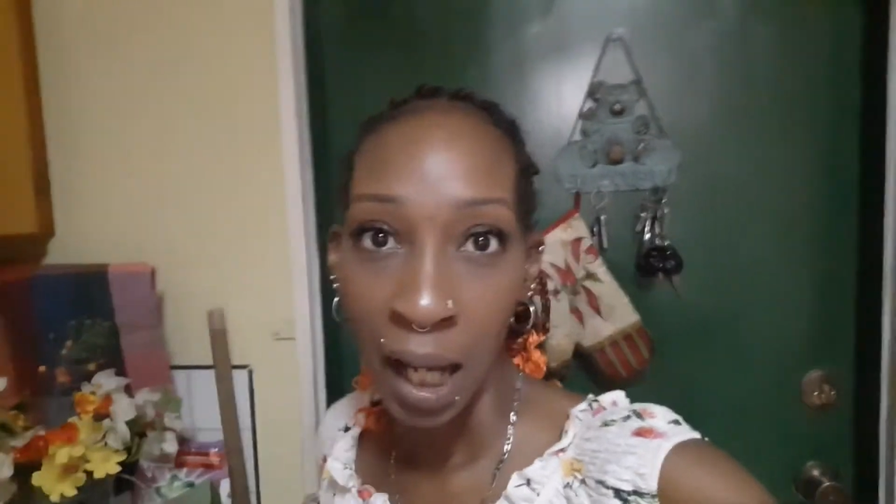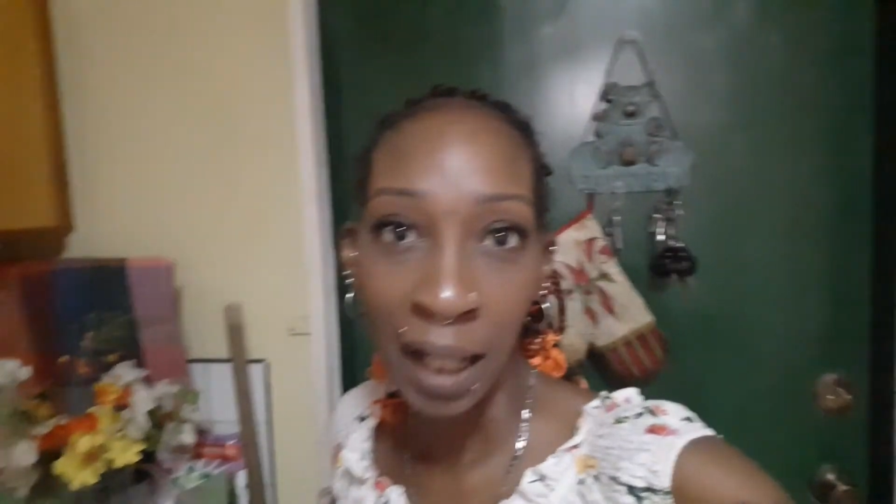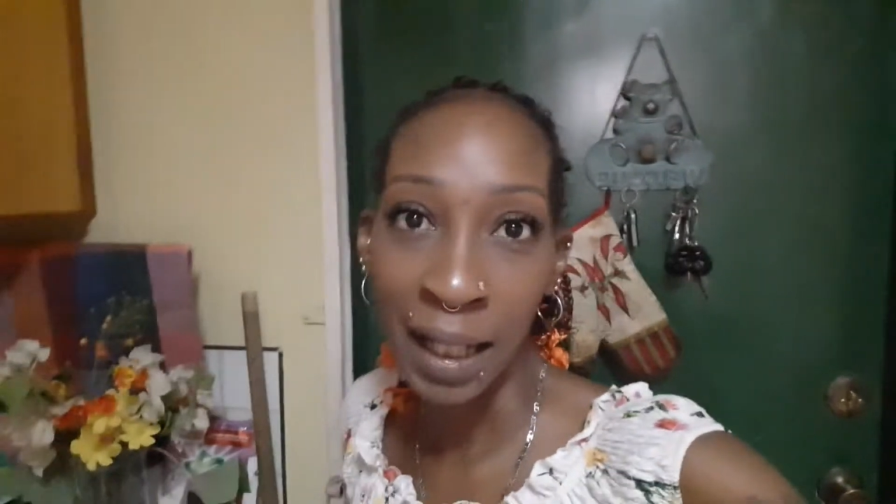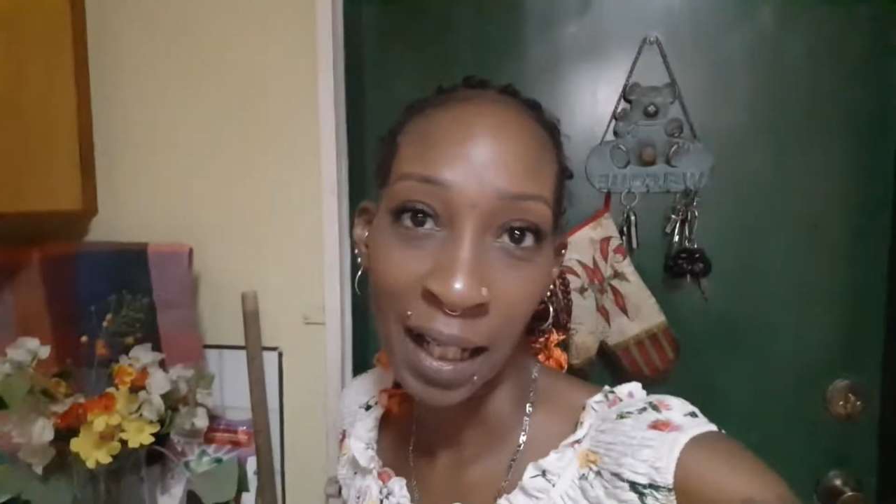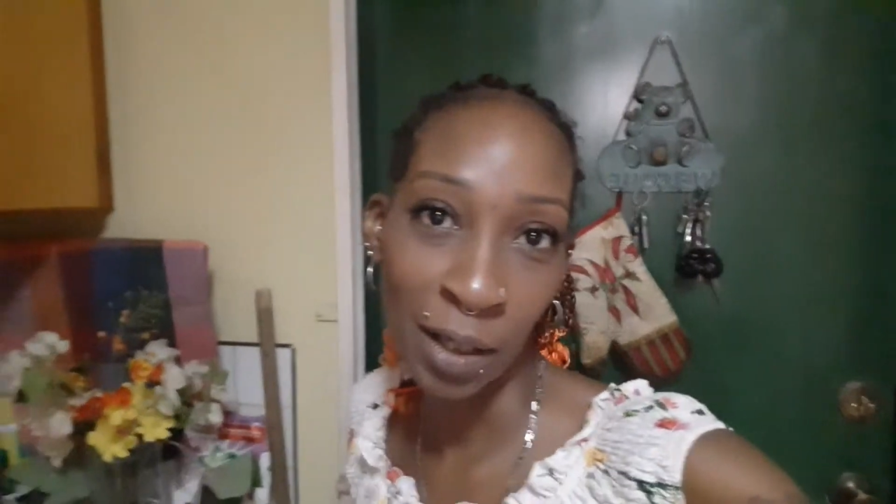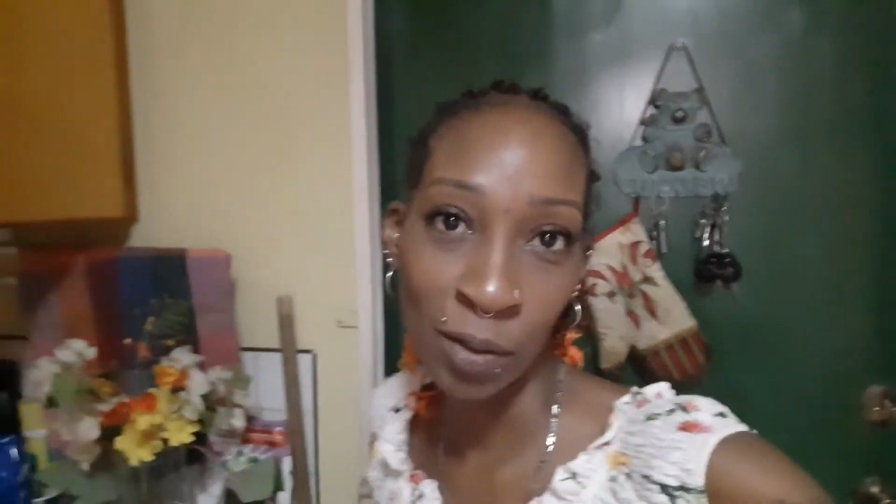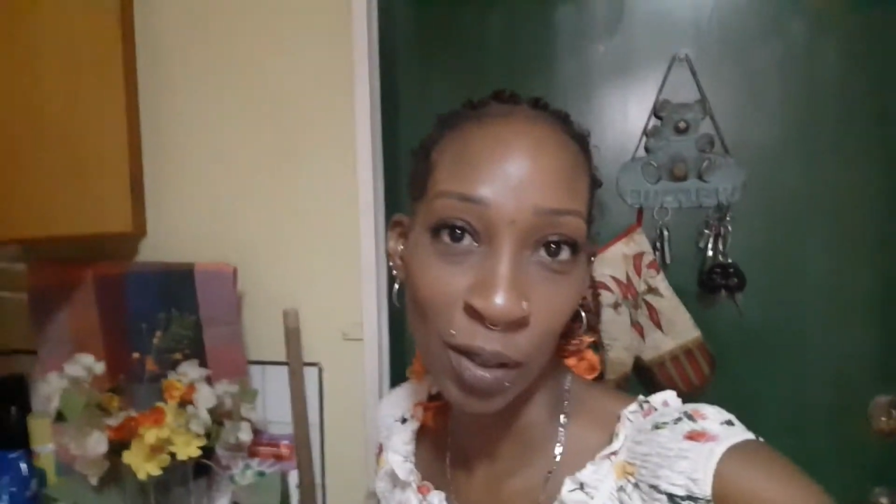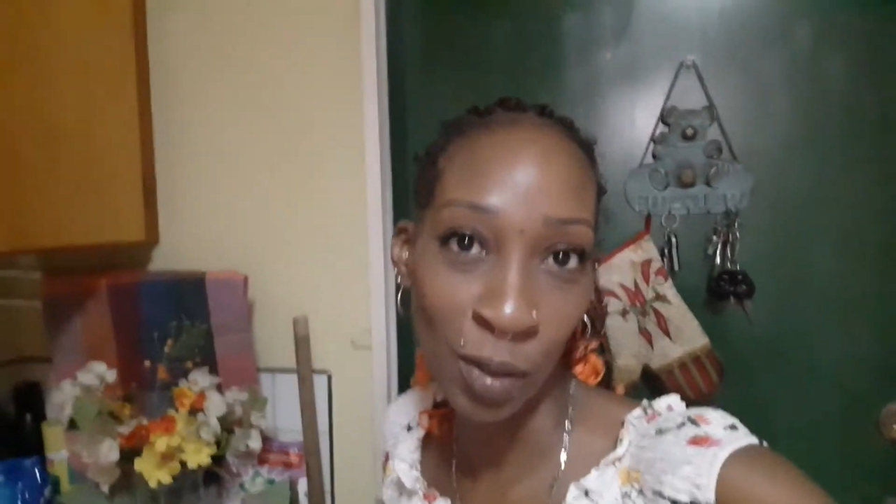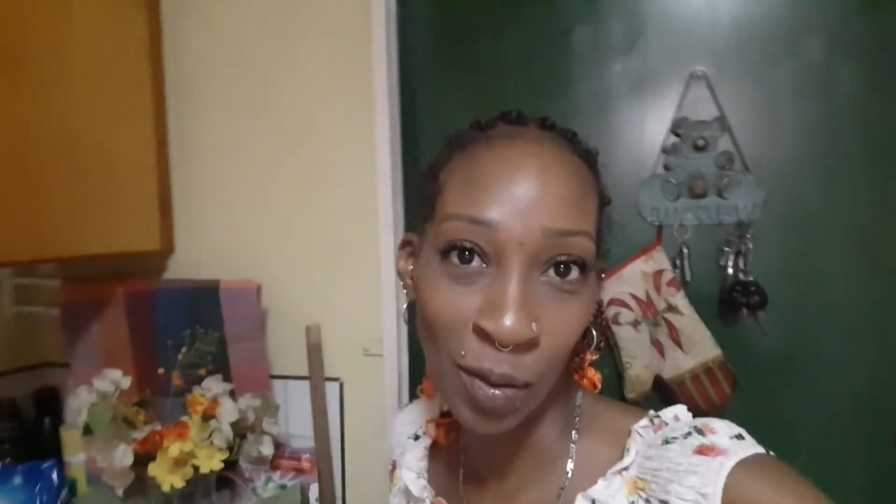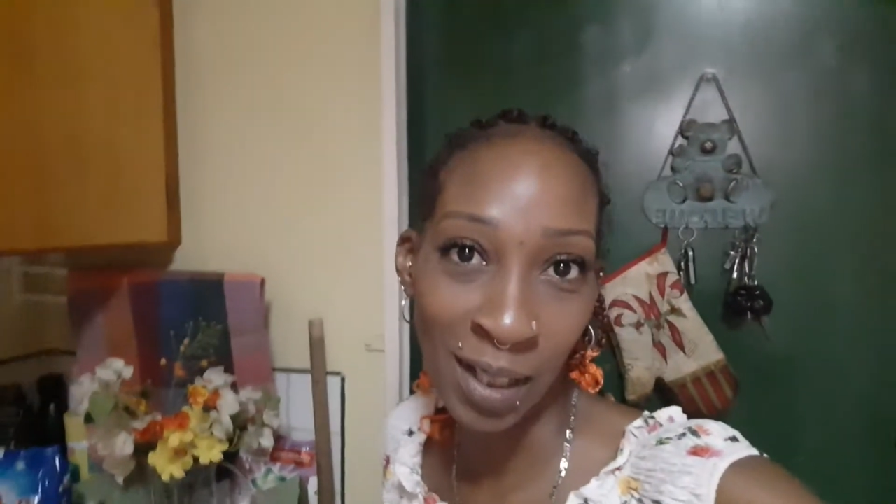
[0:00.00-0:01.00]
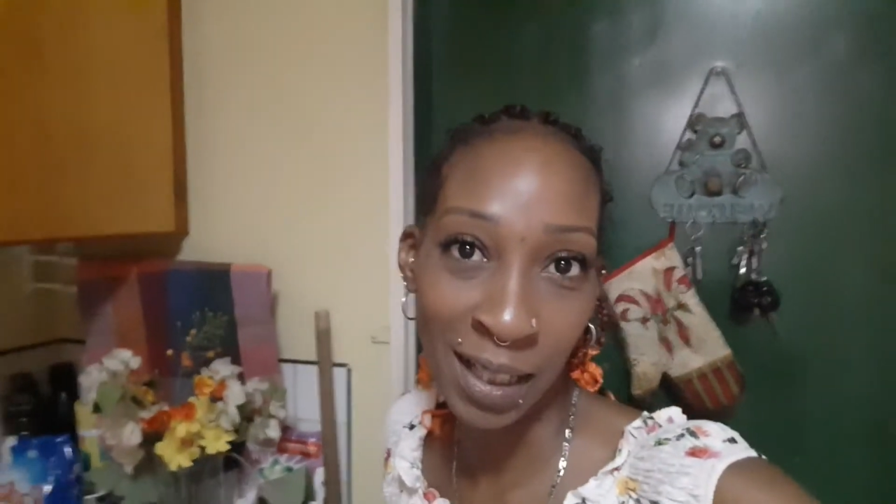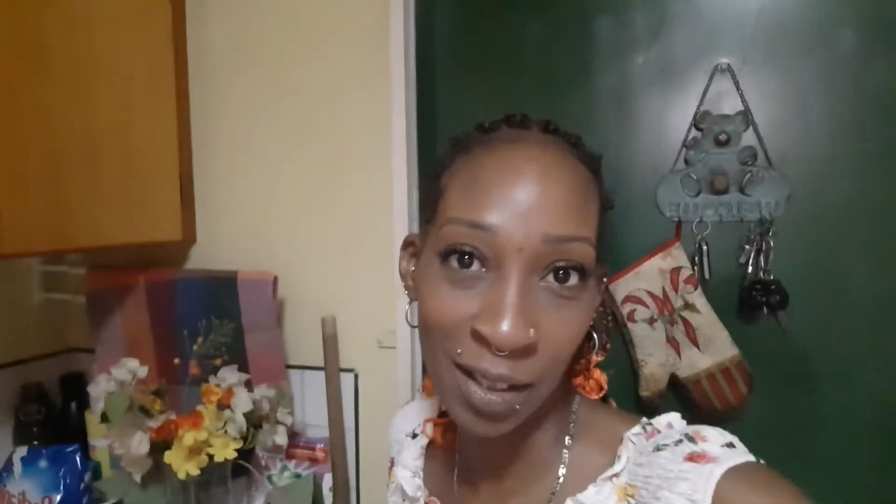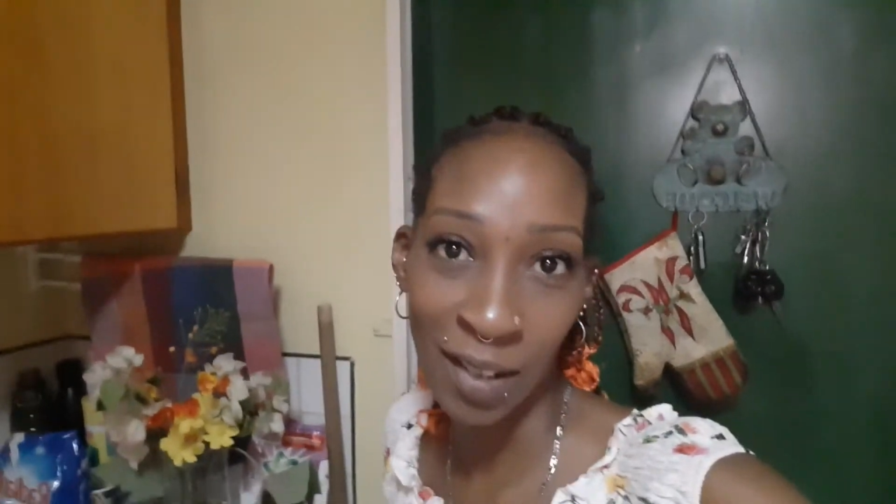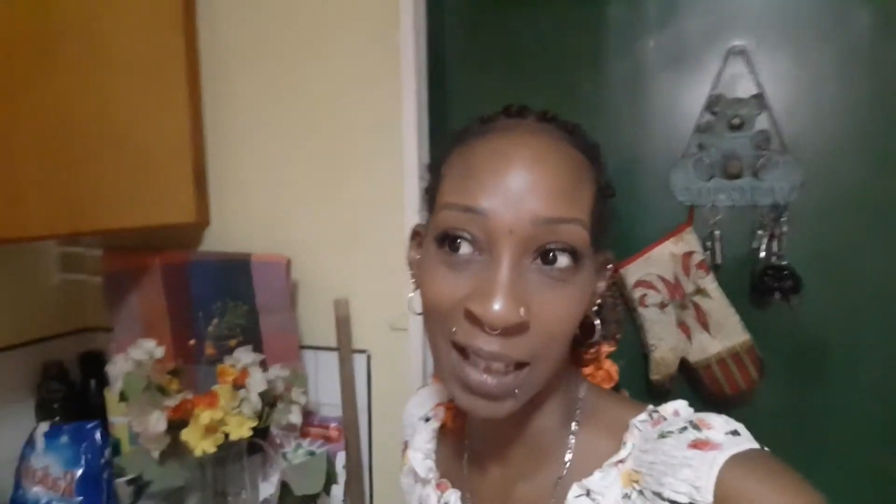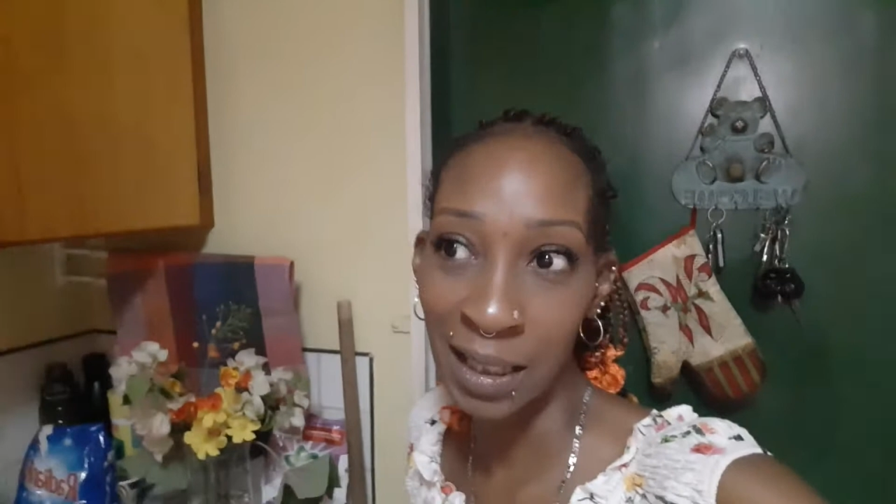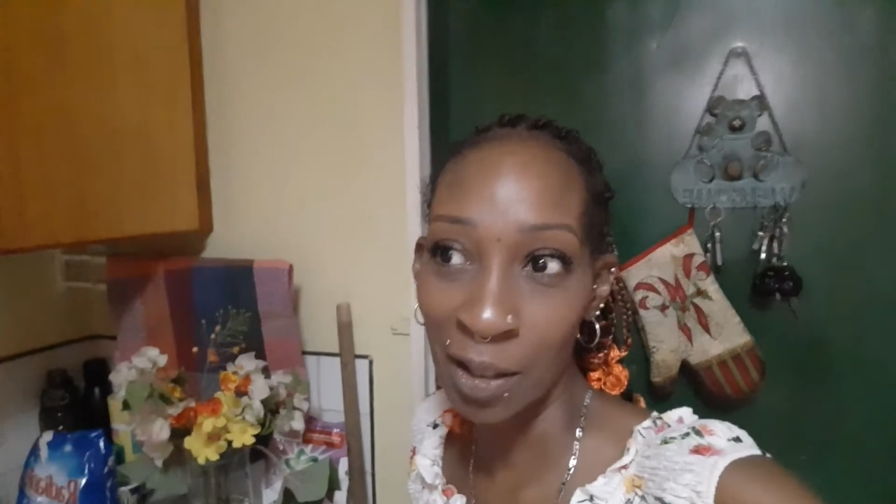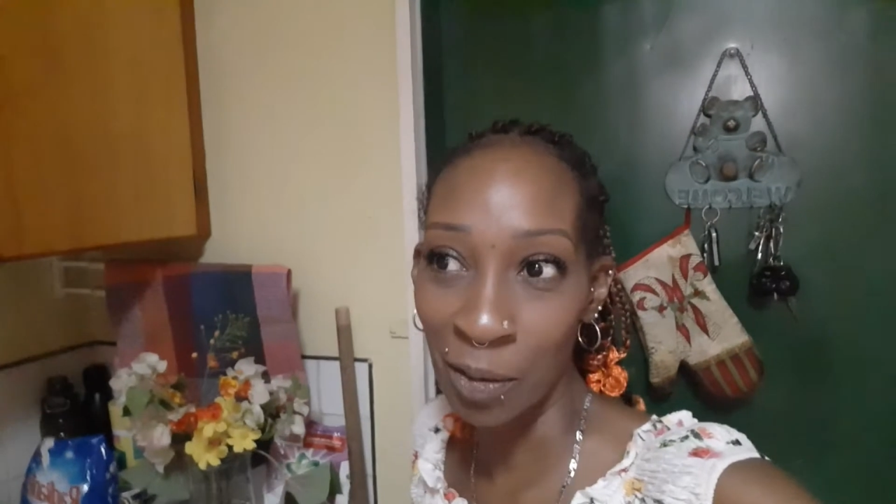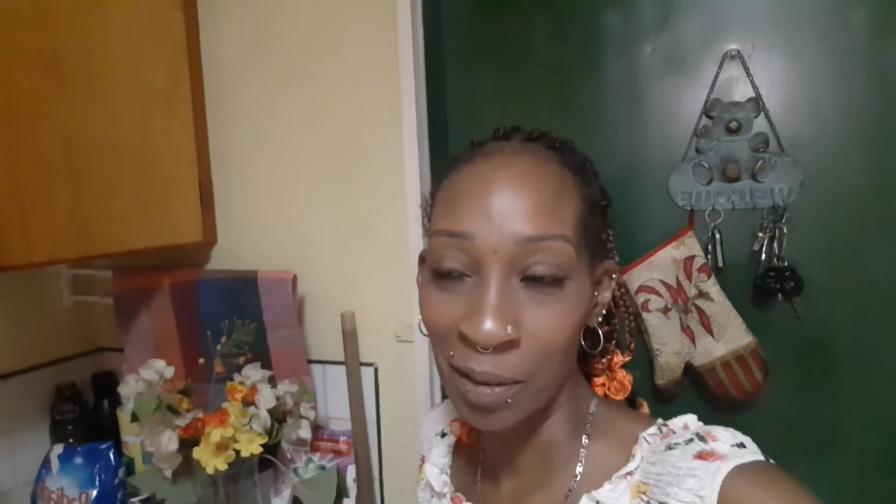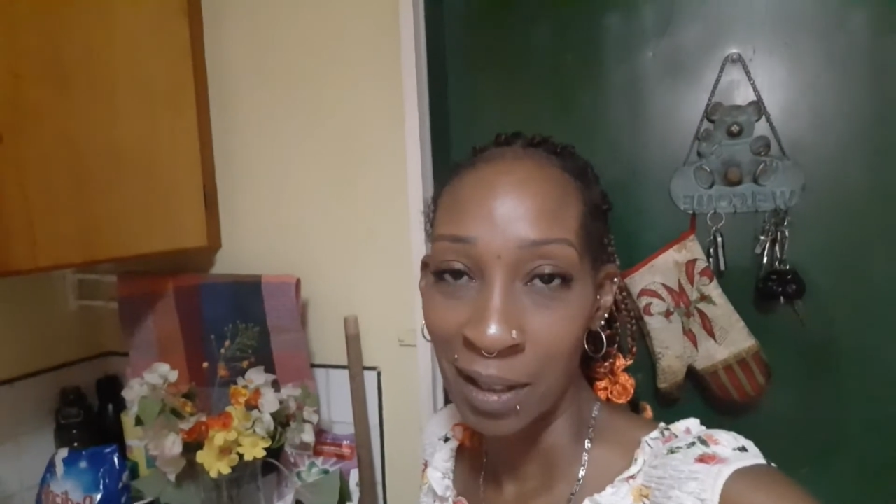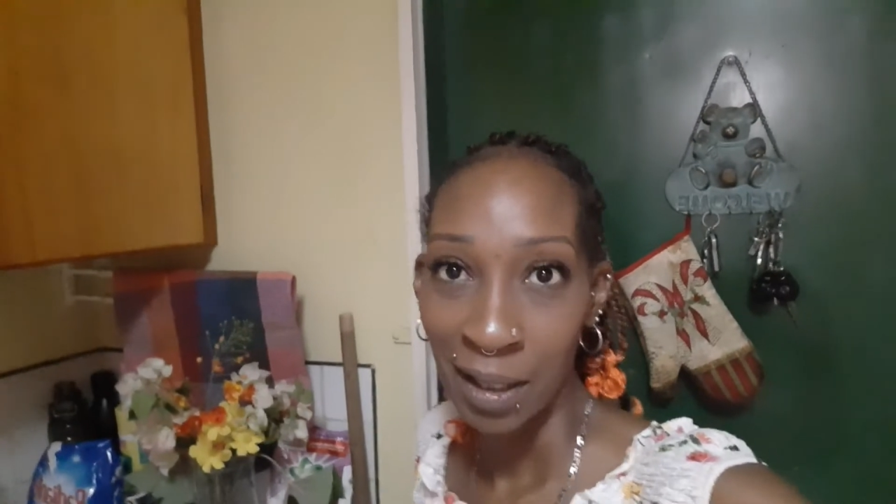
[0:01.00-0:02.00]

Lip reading: I can't use the toilets right now.